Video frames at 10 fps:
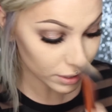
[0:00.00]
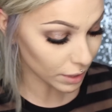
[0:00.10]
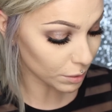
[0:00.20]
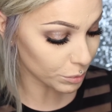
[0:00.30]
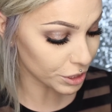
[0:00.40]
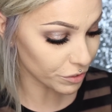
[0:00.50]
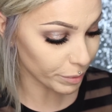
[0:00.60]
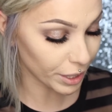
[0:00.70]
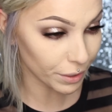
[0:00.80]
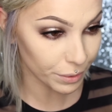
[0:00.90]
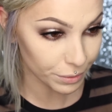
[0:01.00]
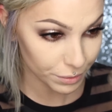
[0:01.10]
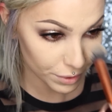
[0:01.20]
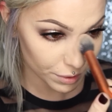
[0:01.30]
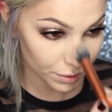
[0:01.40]
down the bridge of my
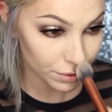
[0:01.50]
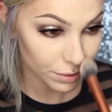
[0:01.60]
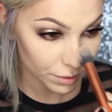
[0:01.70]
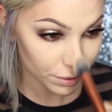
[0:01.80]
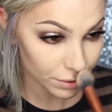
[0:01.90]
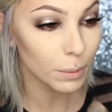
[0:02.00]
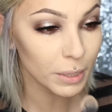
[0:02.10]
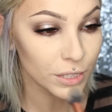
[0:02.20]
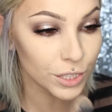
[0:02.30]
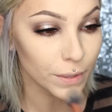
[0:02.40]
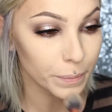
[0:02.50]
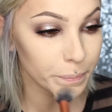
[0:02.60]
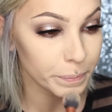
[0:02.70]
nose, and chin.